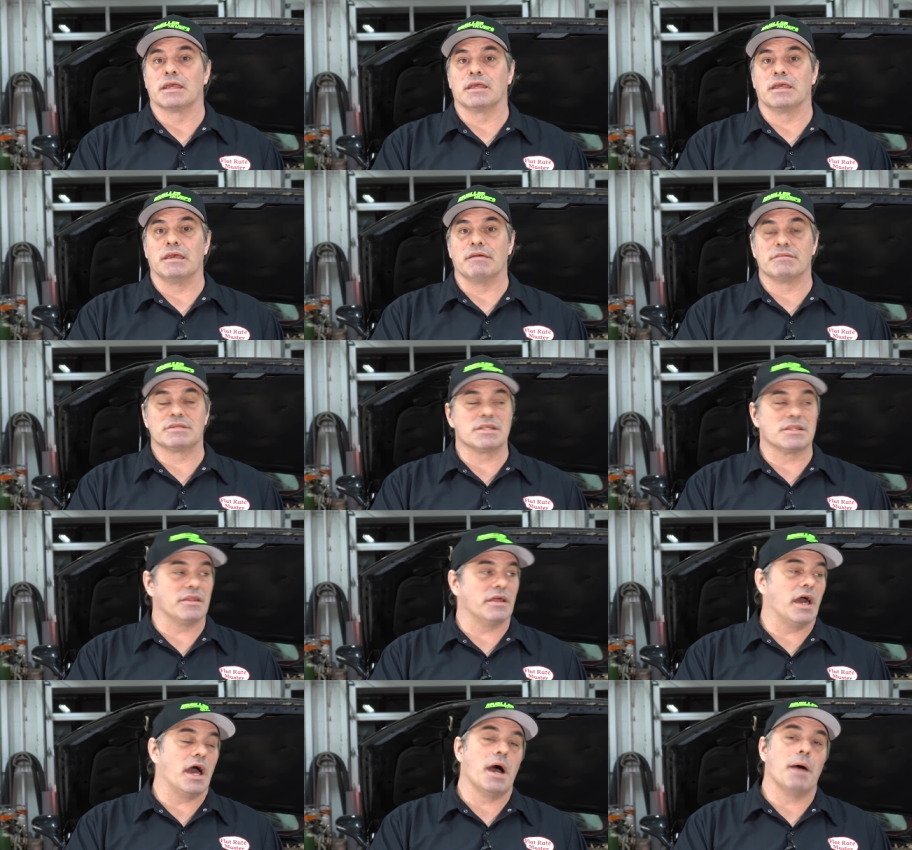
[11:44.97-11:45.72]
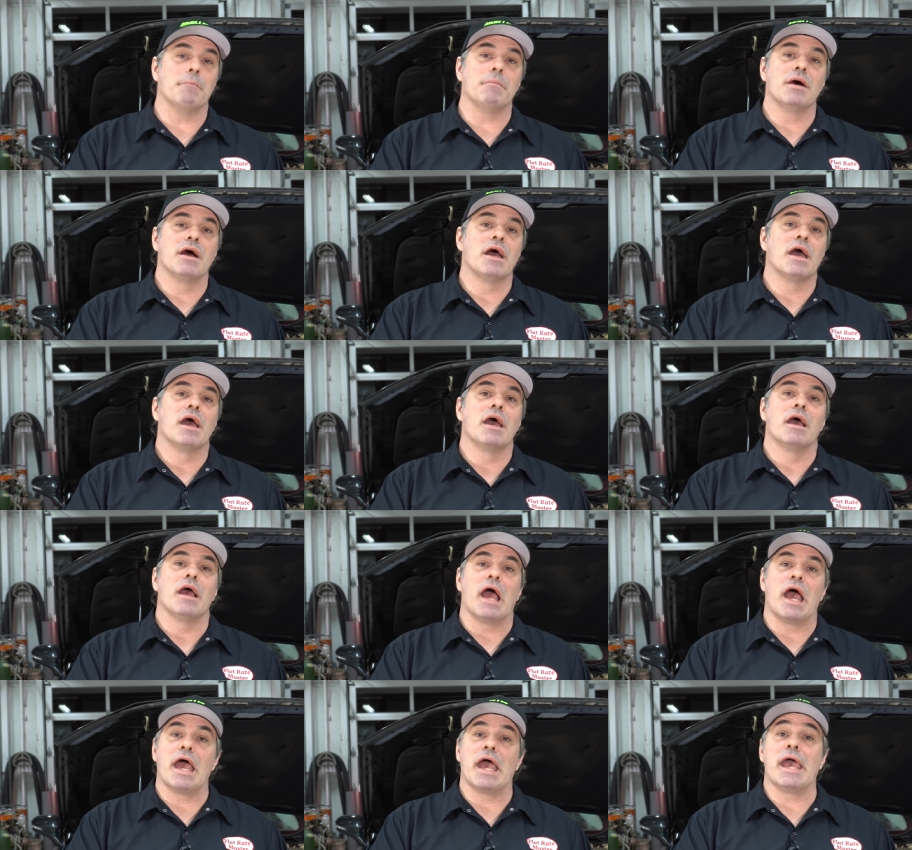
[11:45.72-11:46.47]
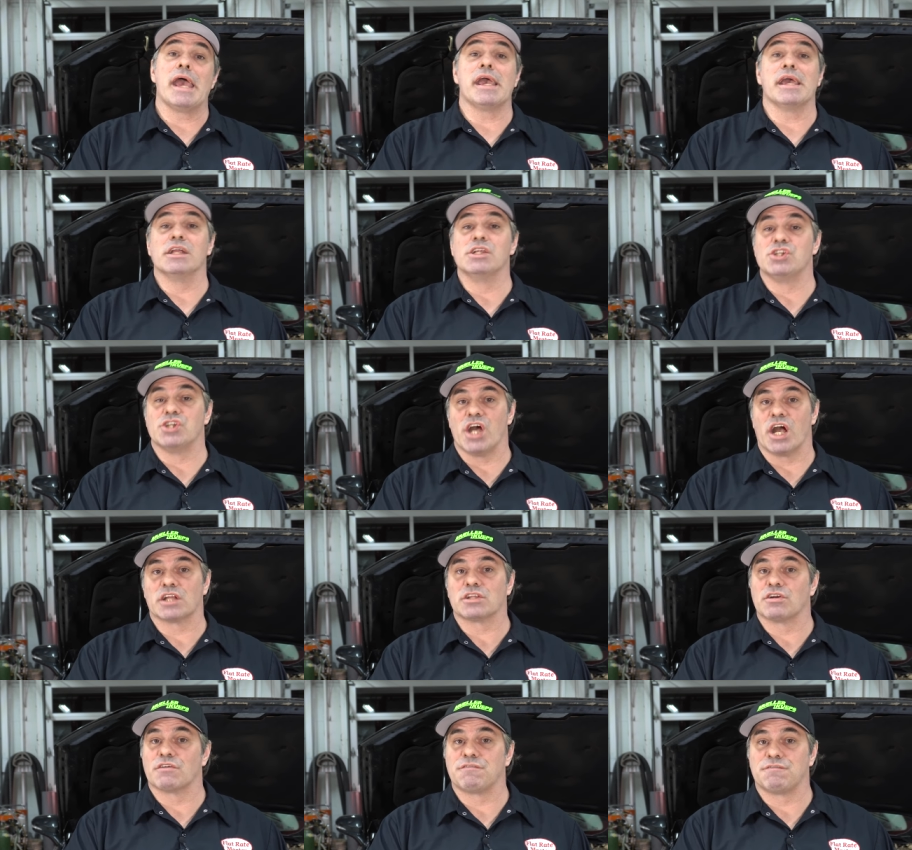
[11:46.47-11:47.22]
give it to them, a
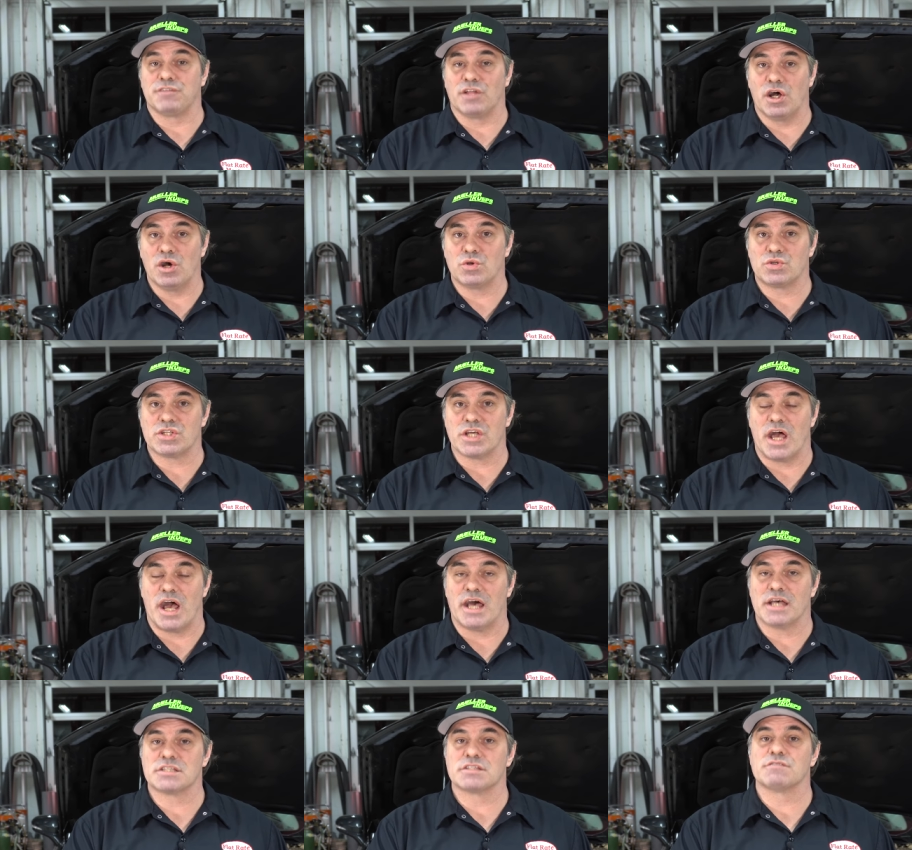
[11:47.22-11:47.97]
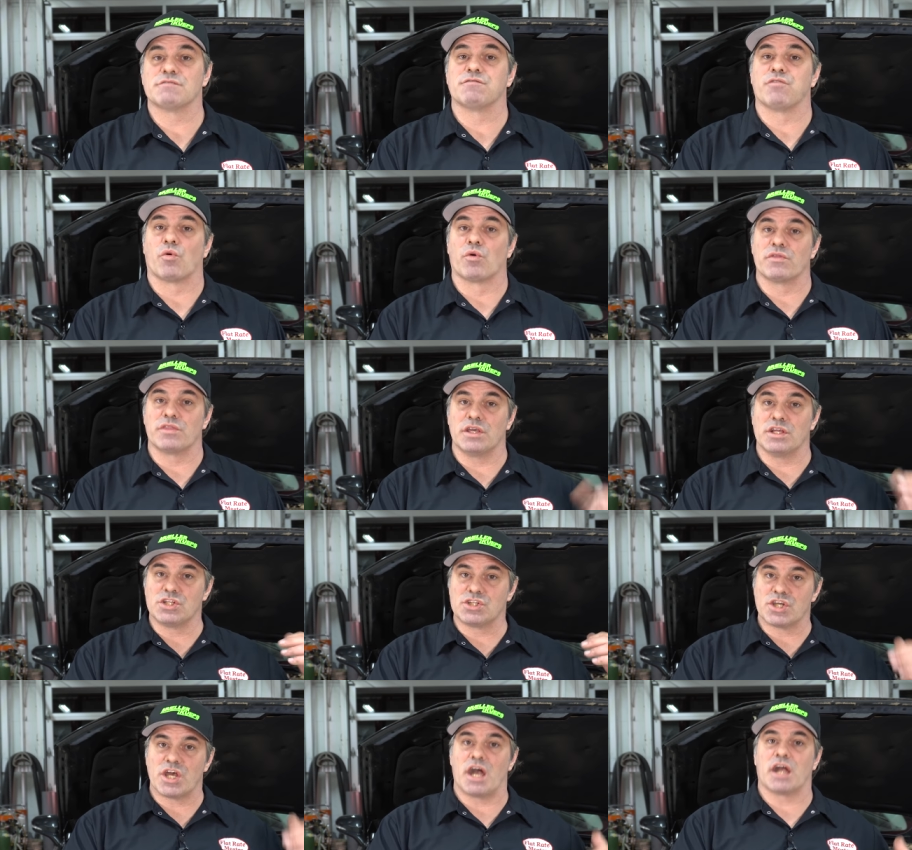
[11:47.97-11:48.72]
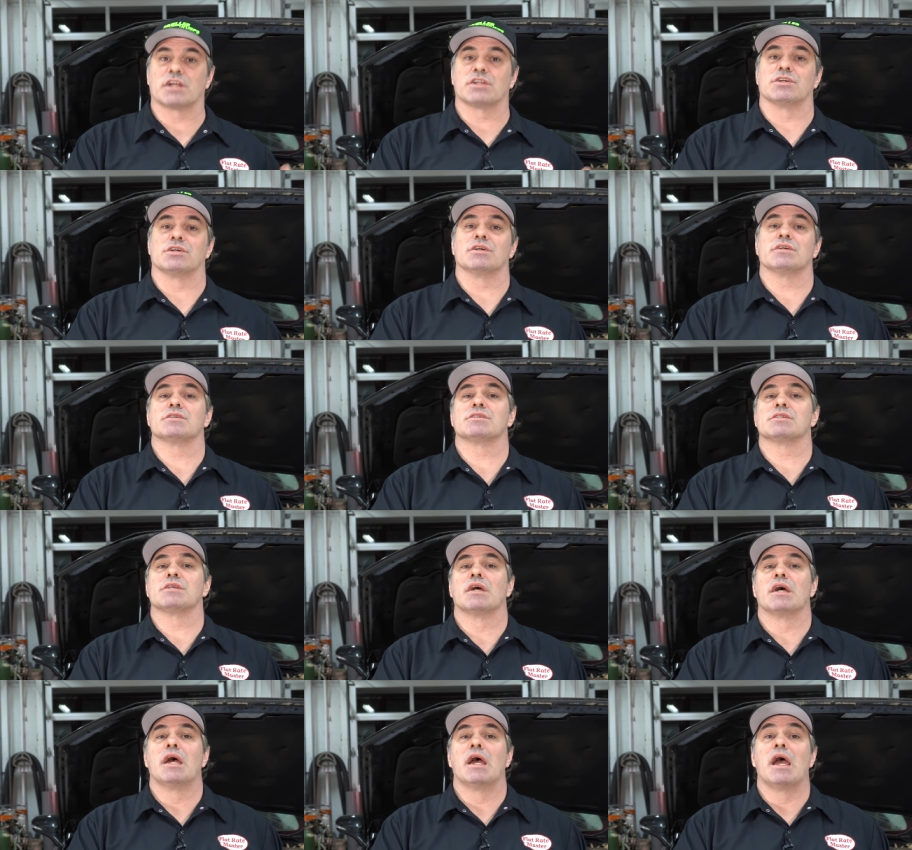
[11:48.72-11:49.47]
injector flow test for the
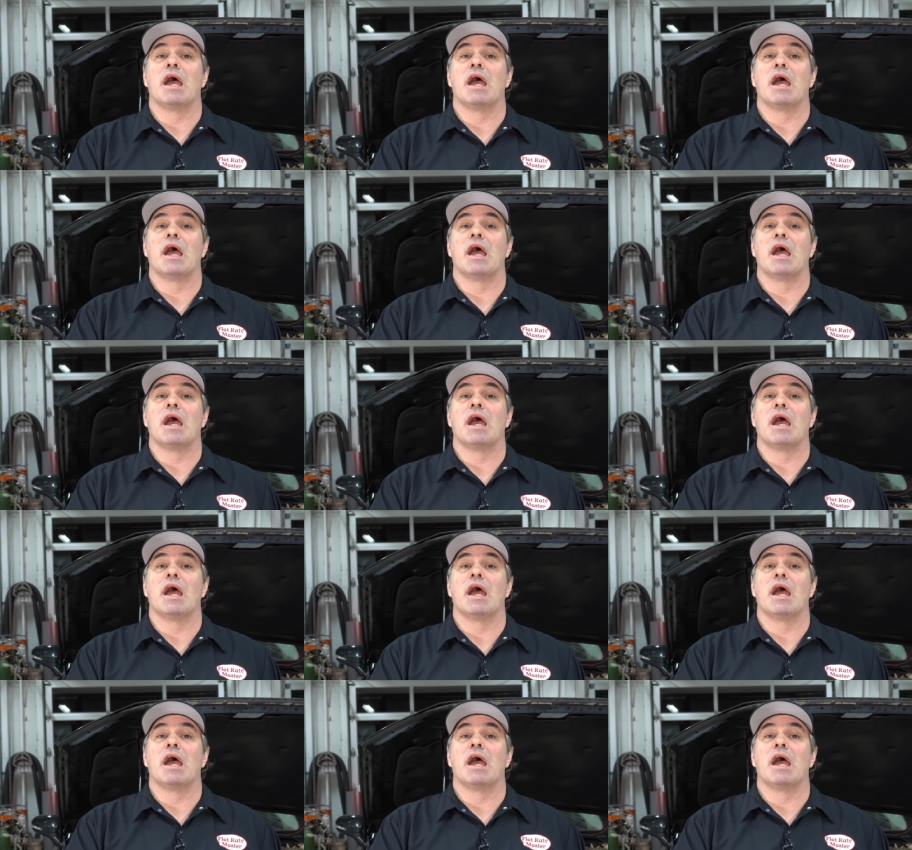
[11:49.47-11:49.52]
injectors.